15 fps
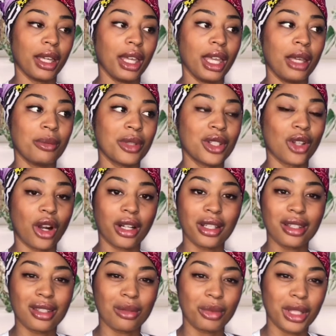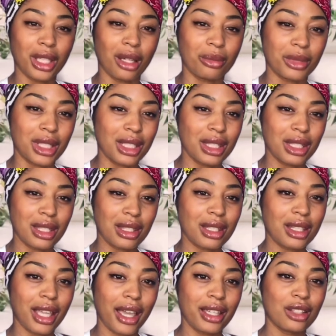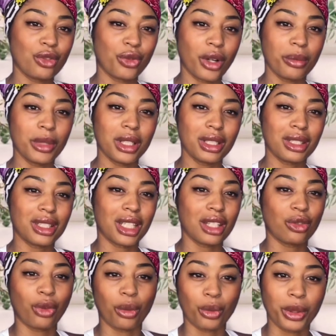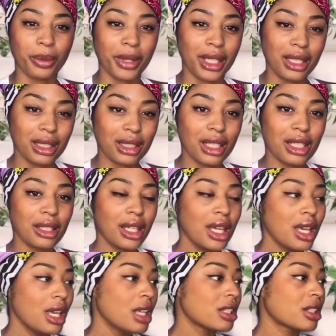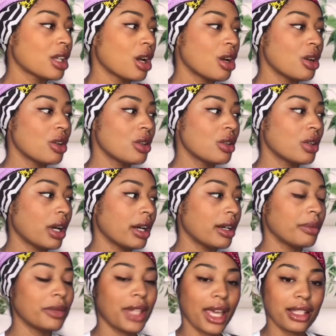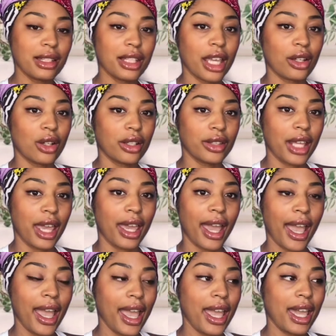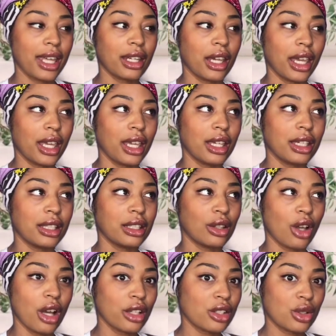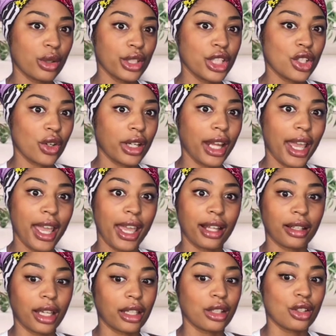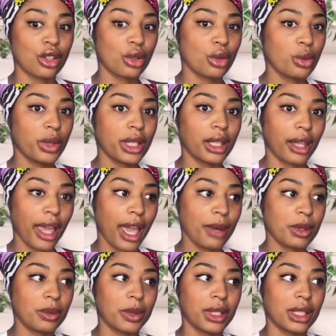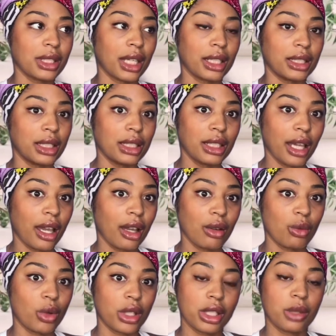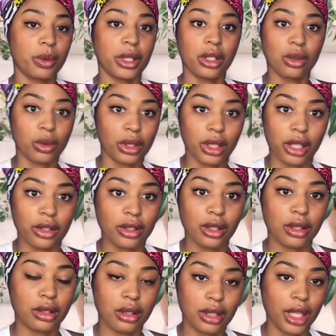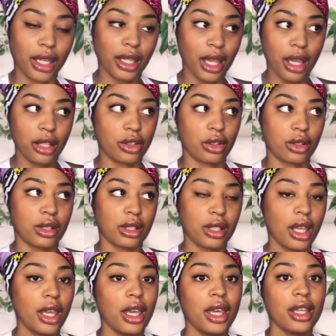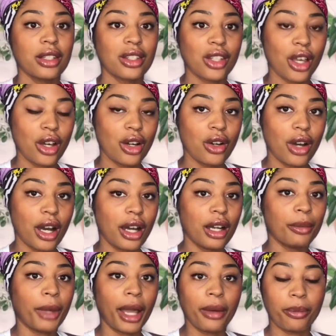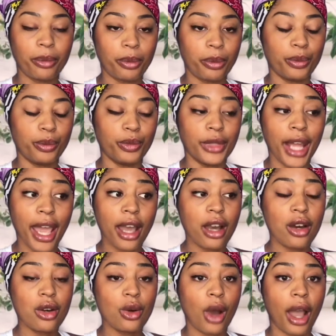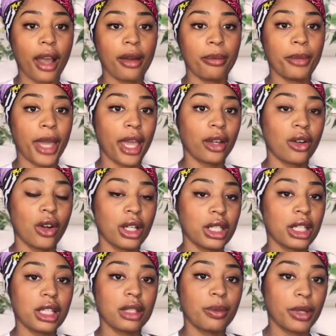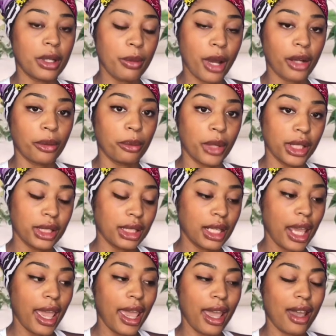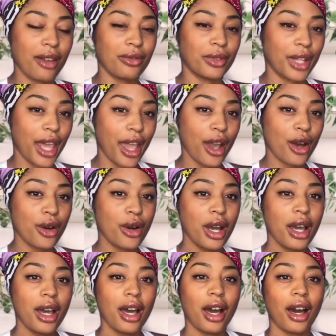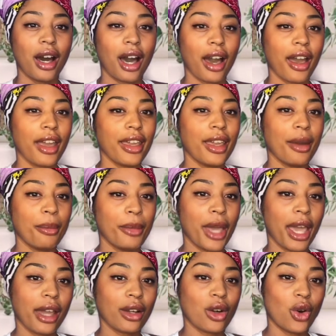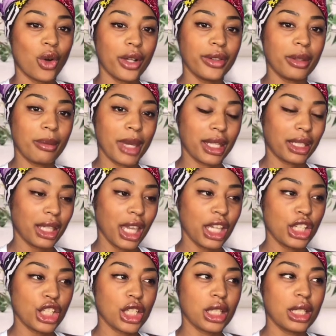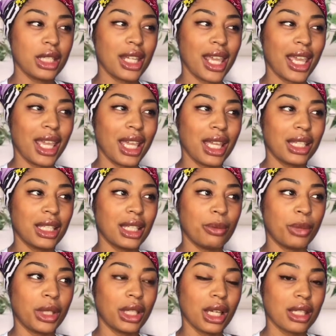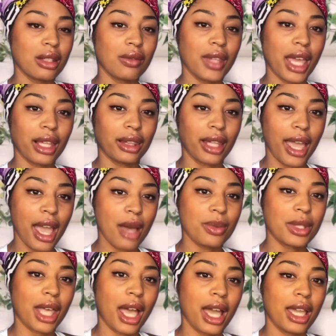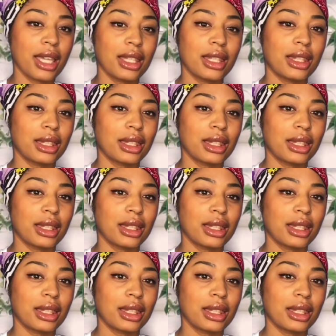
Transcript: am starting to become desensitized from it just from repeating it. So that's that on that. I had a, long story short, I had like a 2-week lapse because I did not want to speak to another psychiatrist. So I'm back on it. It's been about a month and a half now. I am back on the medication, and because of that lapse, I